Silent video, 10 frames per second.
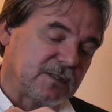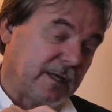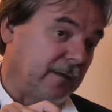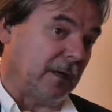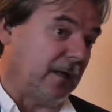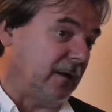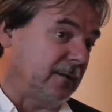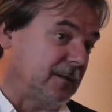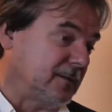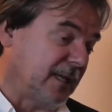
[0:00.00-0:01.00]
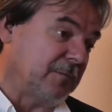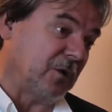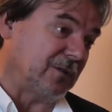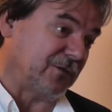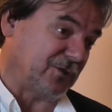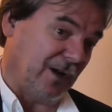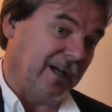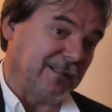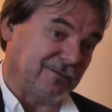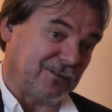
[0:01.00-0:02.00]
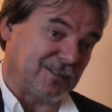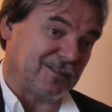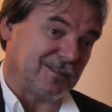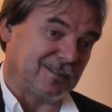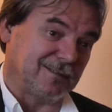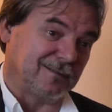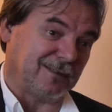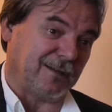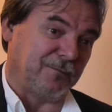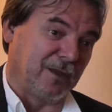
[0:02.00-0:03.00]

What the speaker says: and the same goes for China, for instance. Yeah?